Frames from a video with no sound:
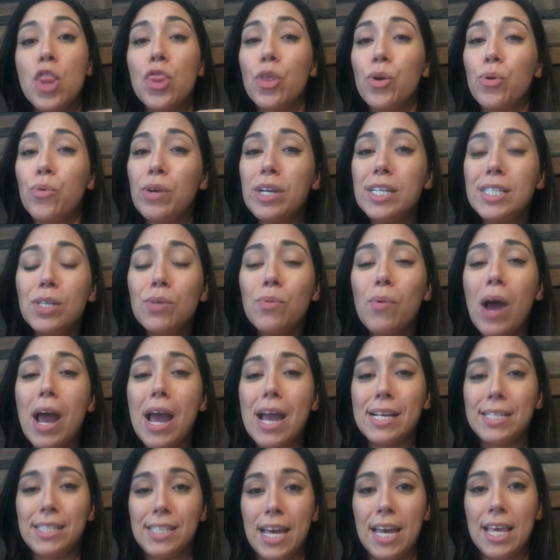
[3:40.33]
The reason why
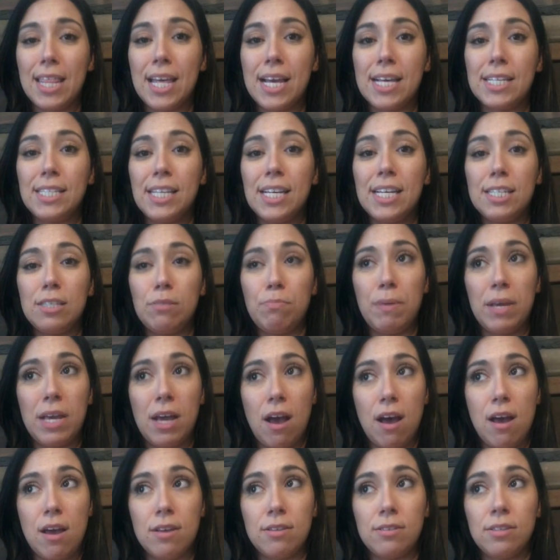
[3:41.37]
I say this is
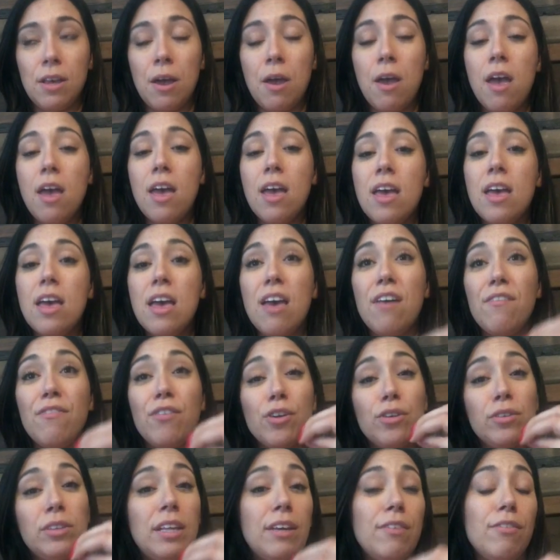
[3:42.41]
because if
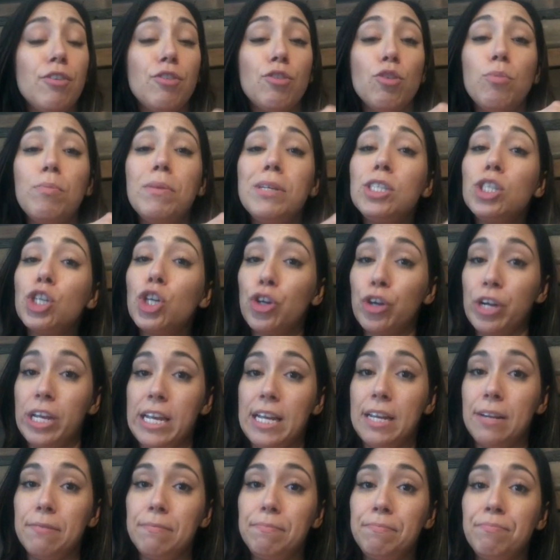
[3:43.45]
your living room is
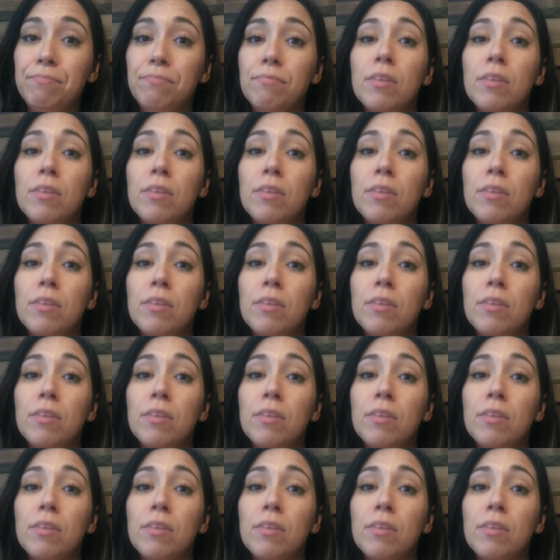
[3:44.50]
green,